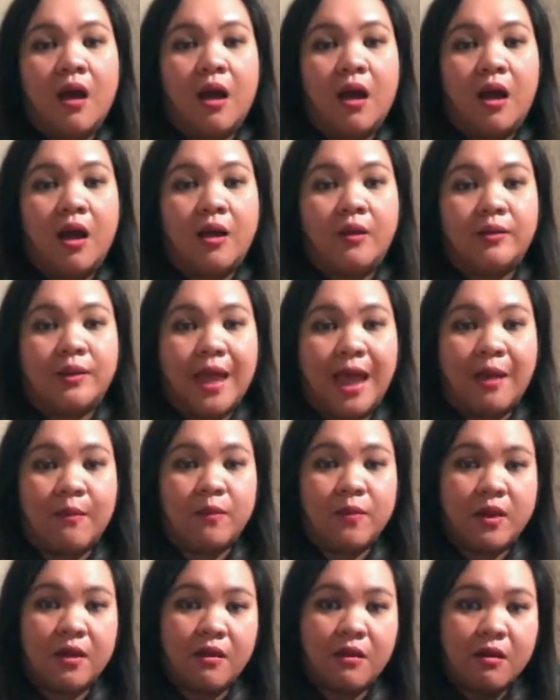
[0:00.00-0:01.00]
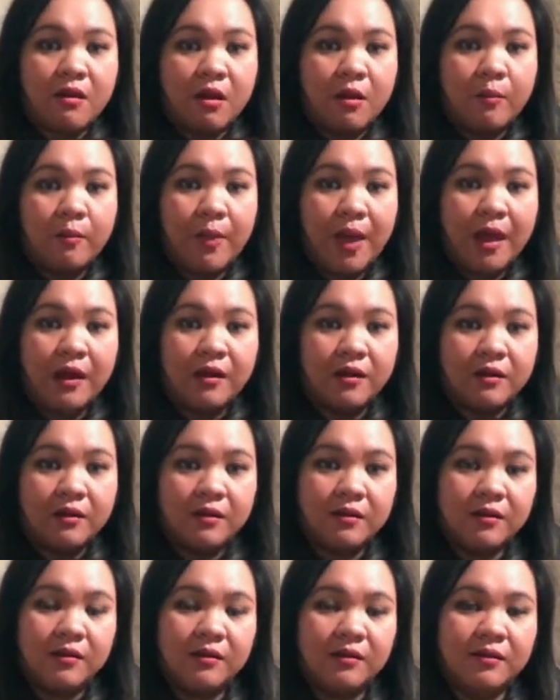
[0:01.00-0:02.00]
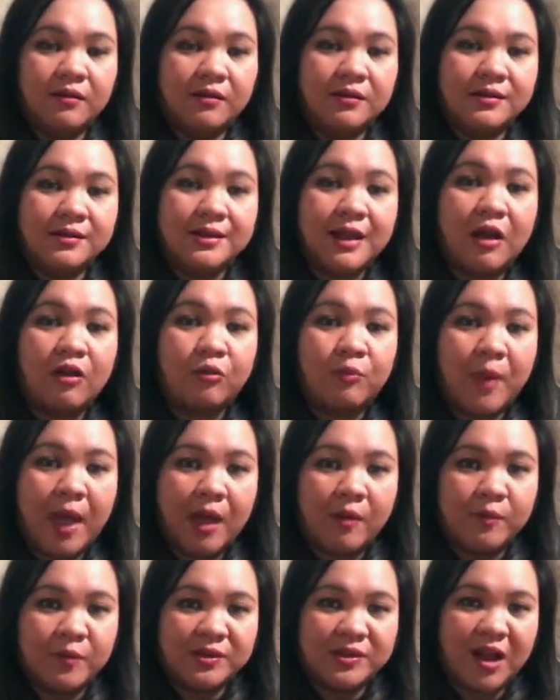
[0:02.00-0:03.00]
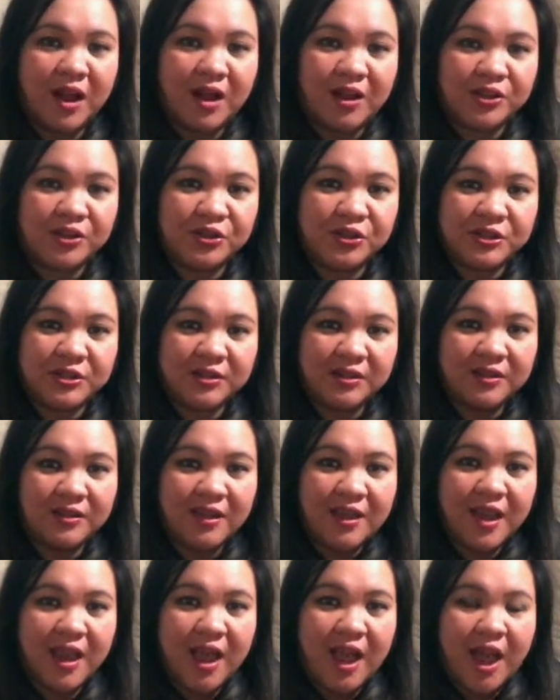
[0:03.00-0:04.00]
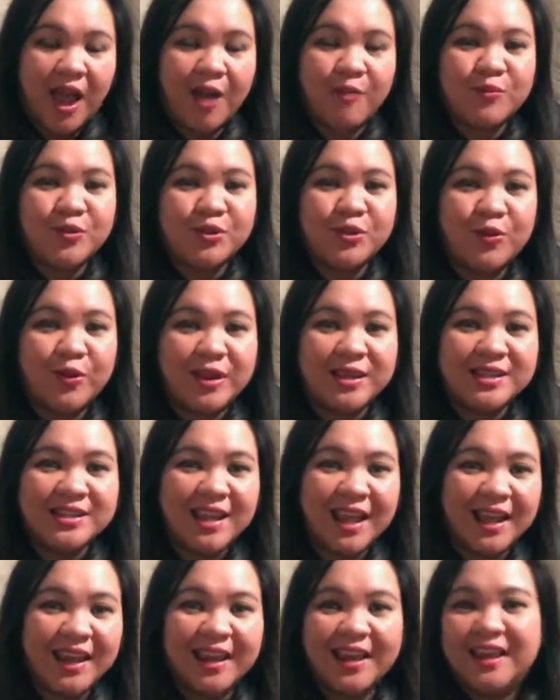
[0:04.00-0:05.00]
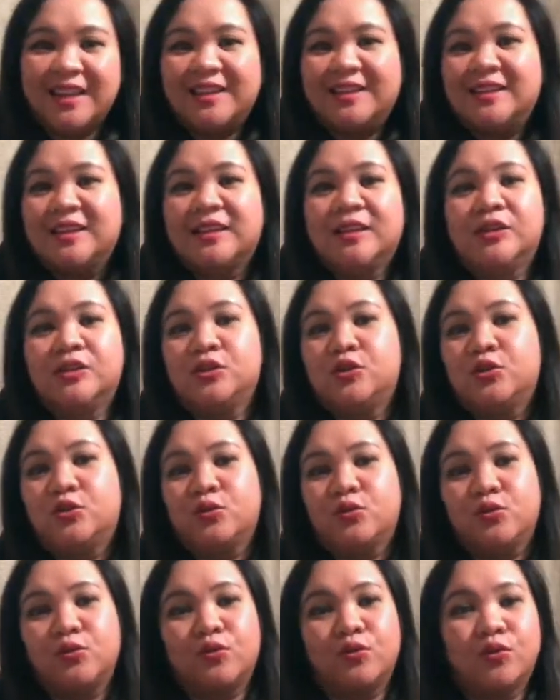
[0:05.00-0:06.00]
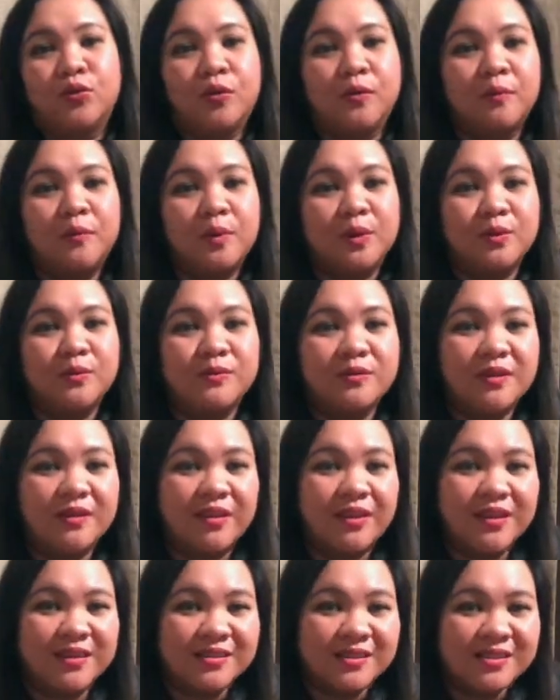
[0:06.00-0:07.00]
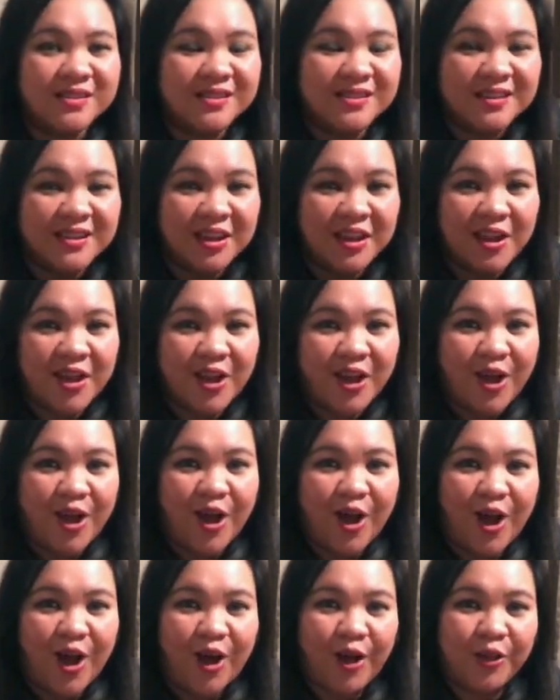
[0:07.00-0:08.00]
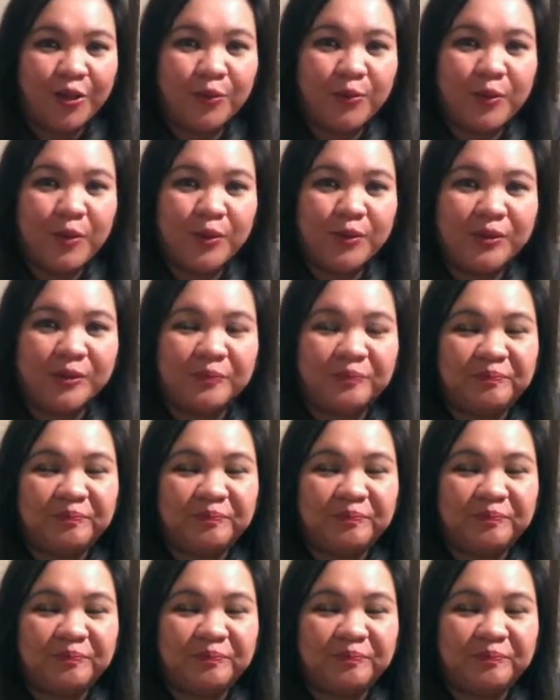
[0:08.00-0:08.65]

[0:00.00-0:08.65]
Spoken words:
Damier Ebene Southbound Besace. I'm so excited to be using this on the road.